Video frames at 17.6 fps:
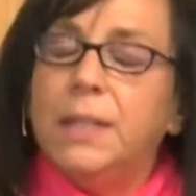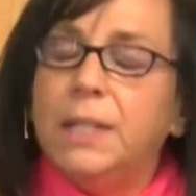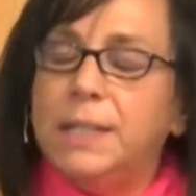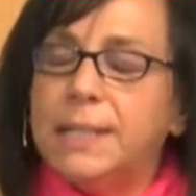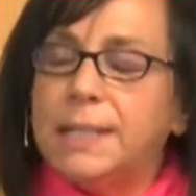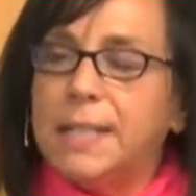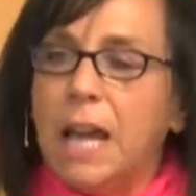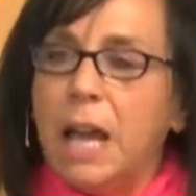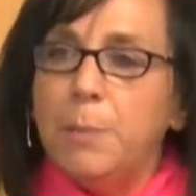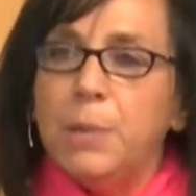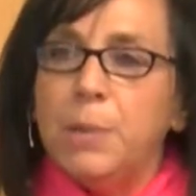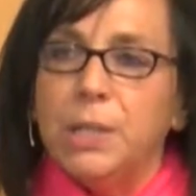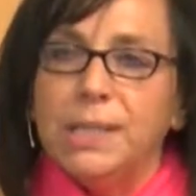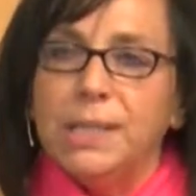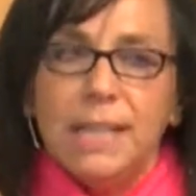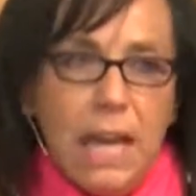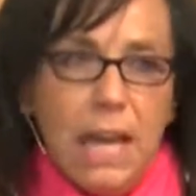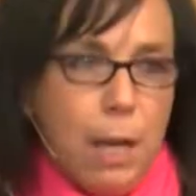The
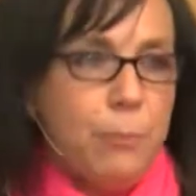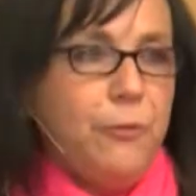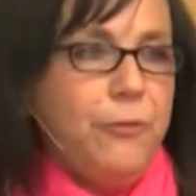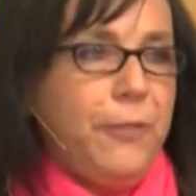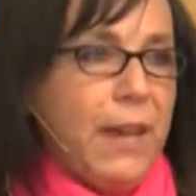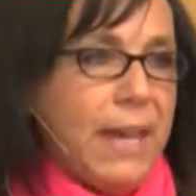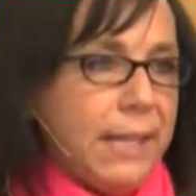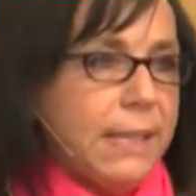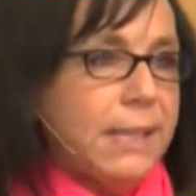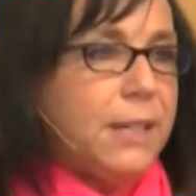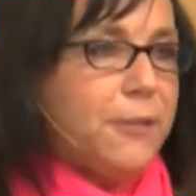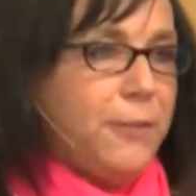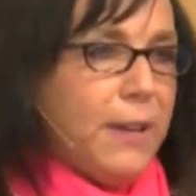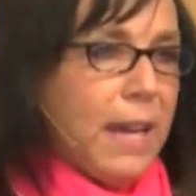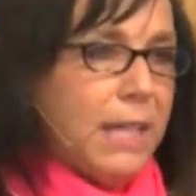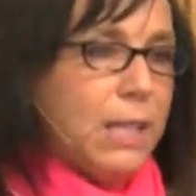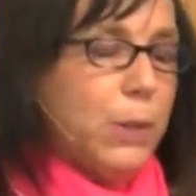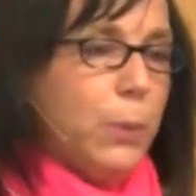disciples came face to
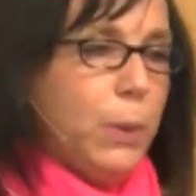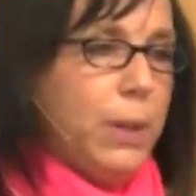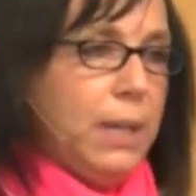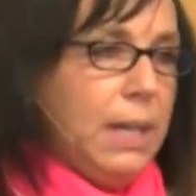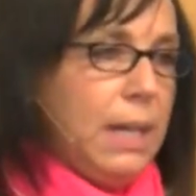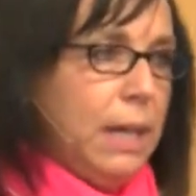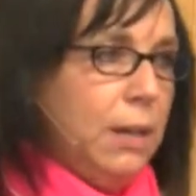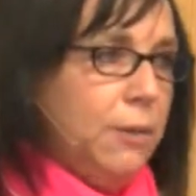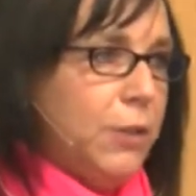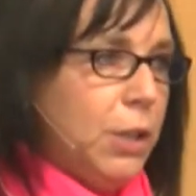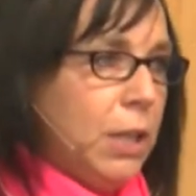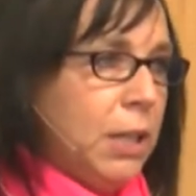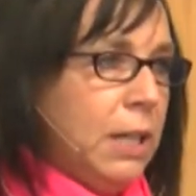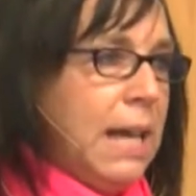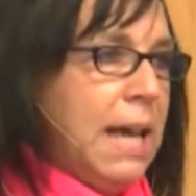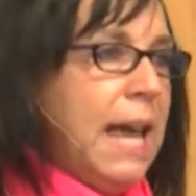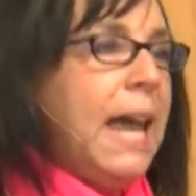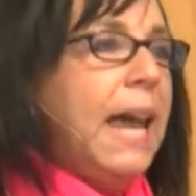face with
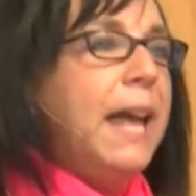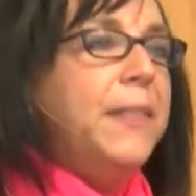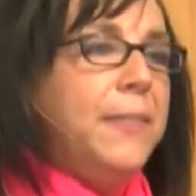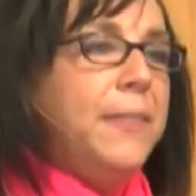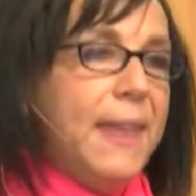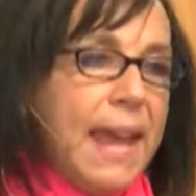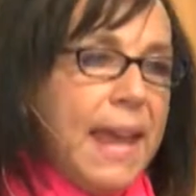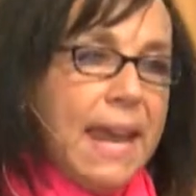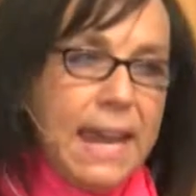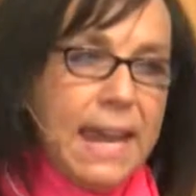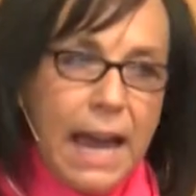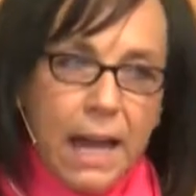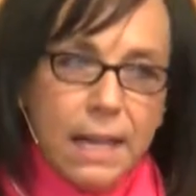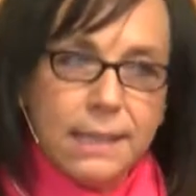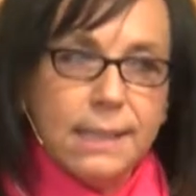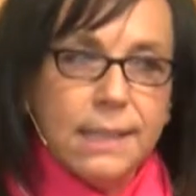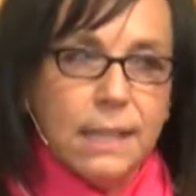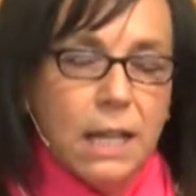evil, and they
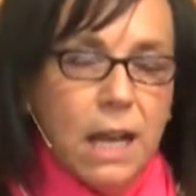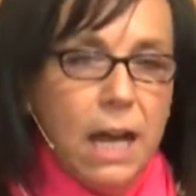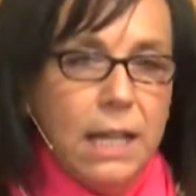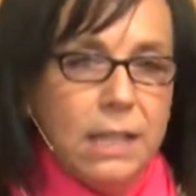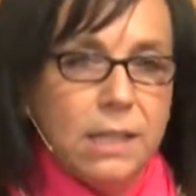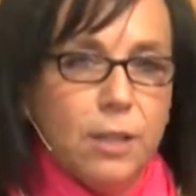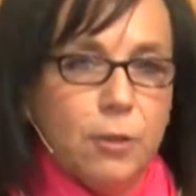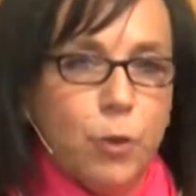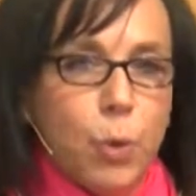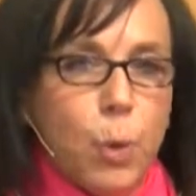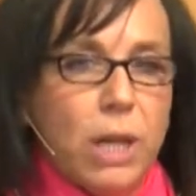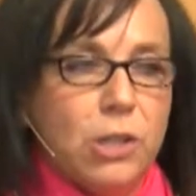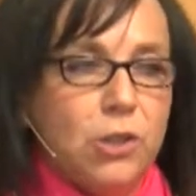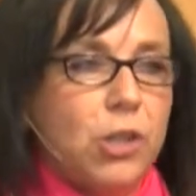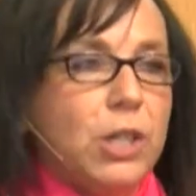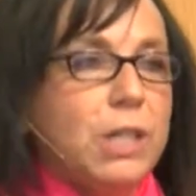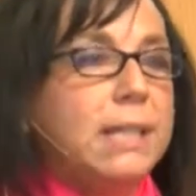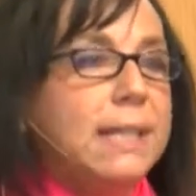asked the kinds of
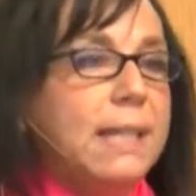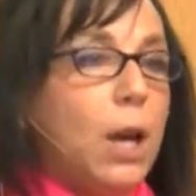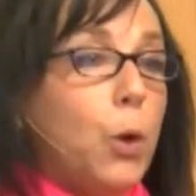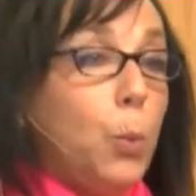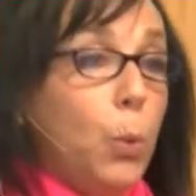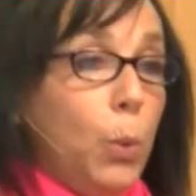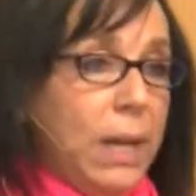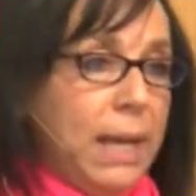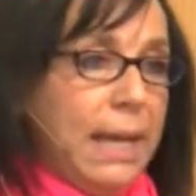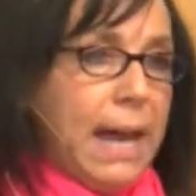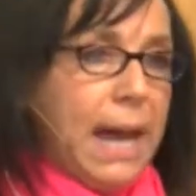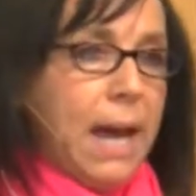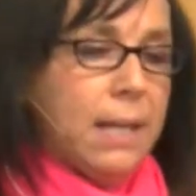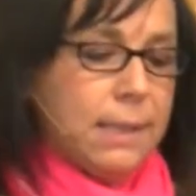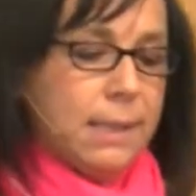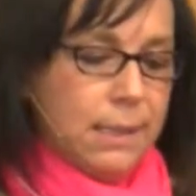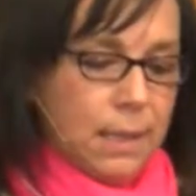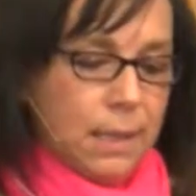questions that we
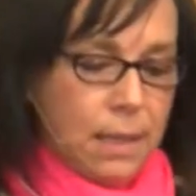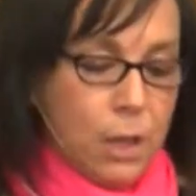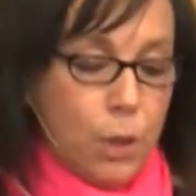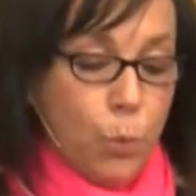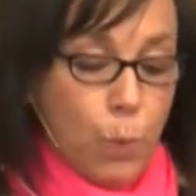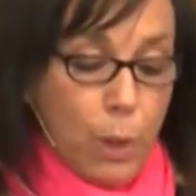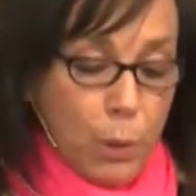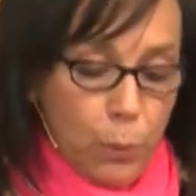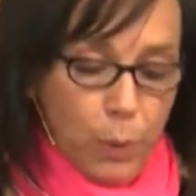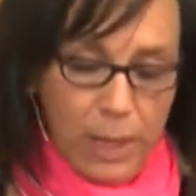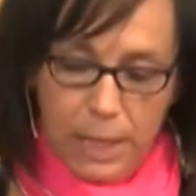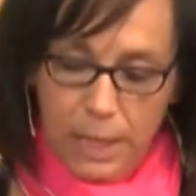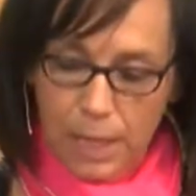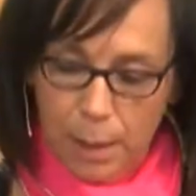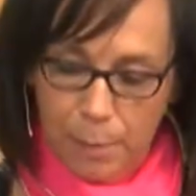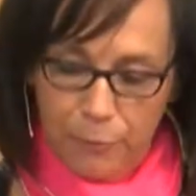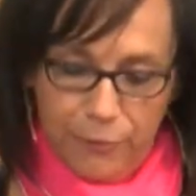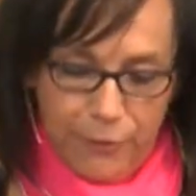ask when we
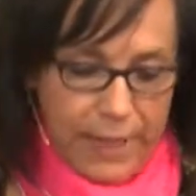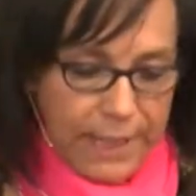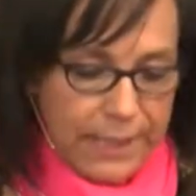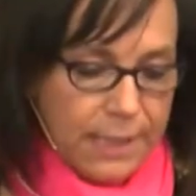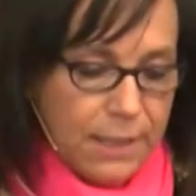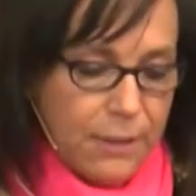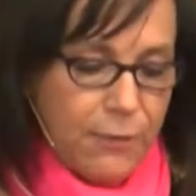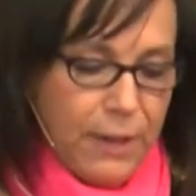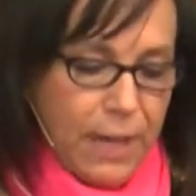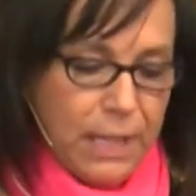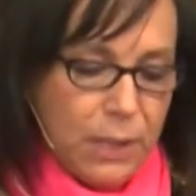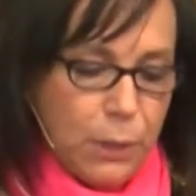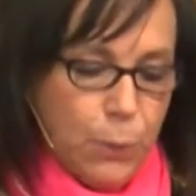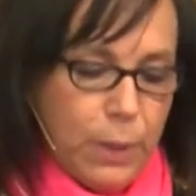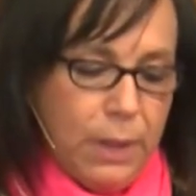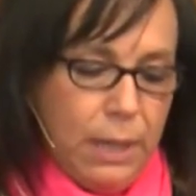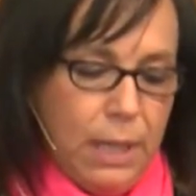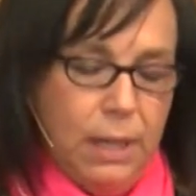come face to
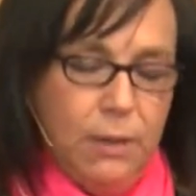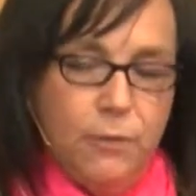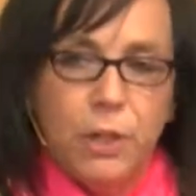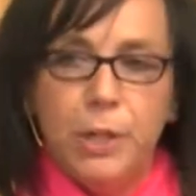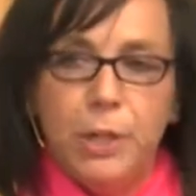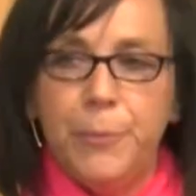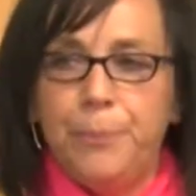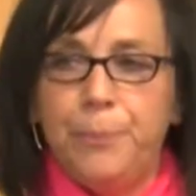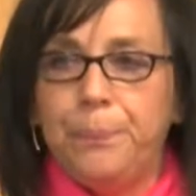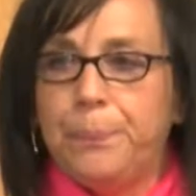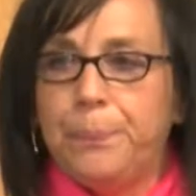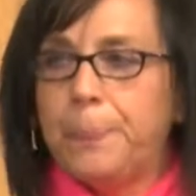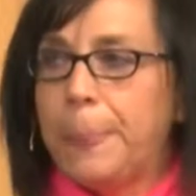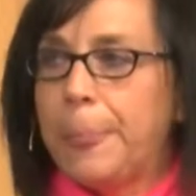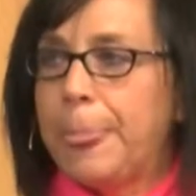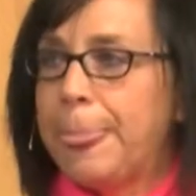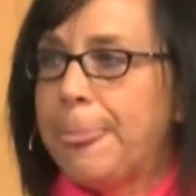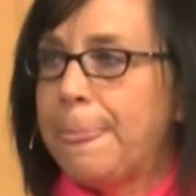face with evil.
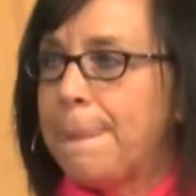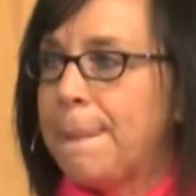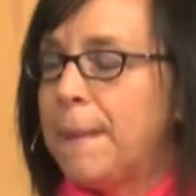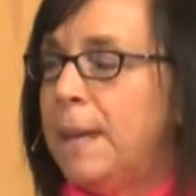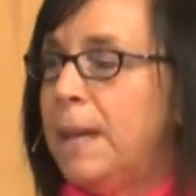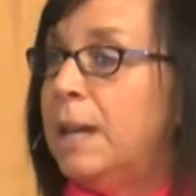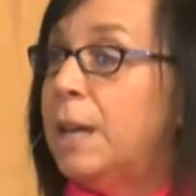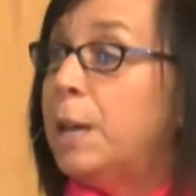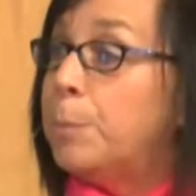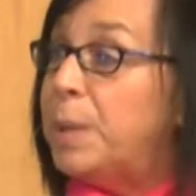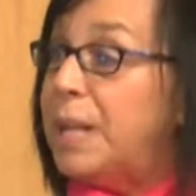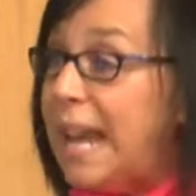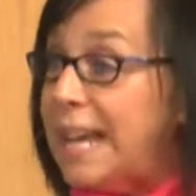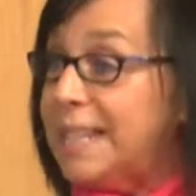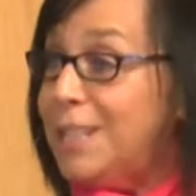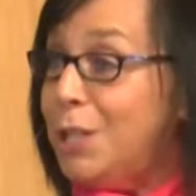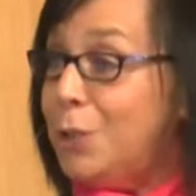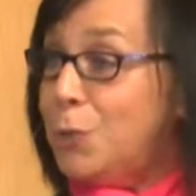But
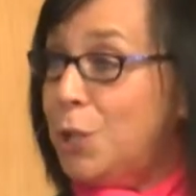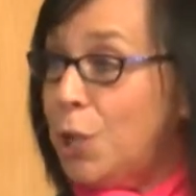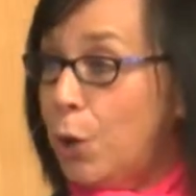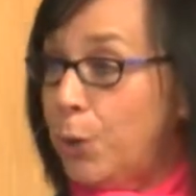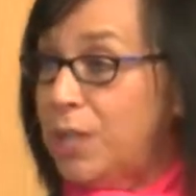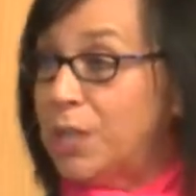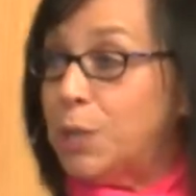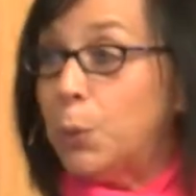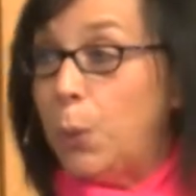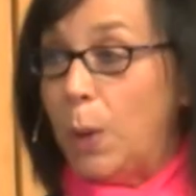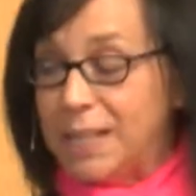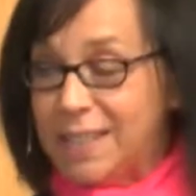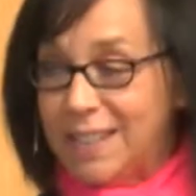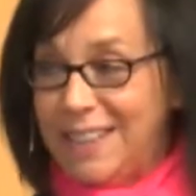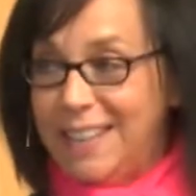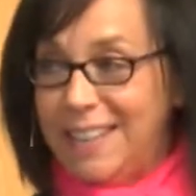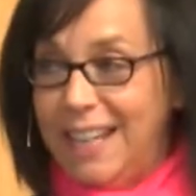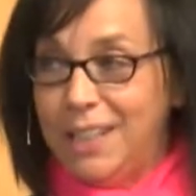as you know, this
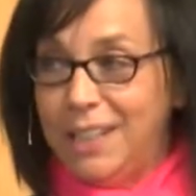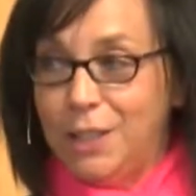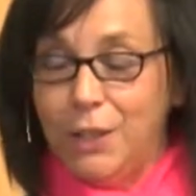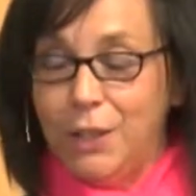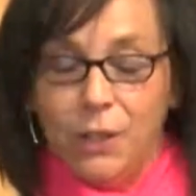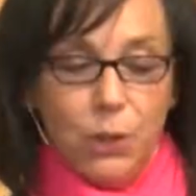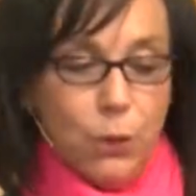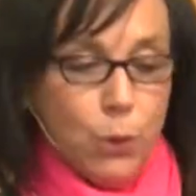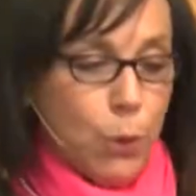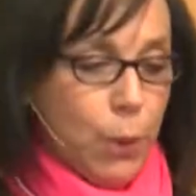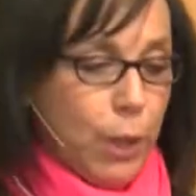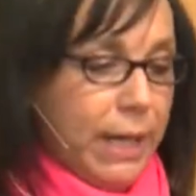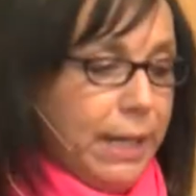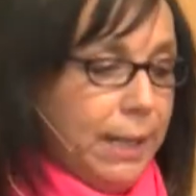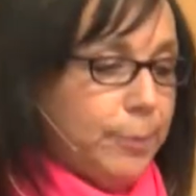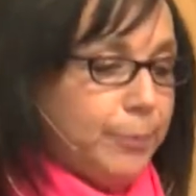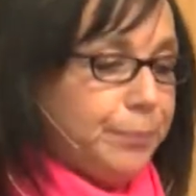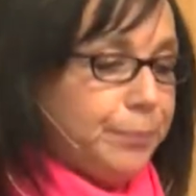wasn't the end of the
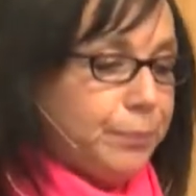story.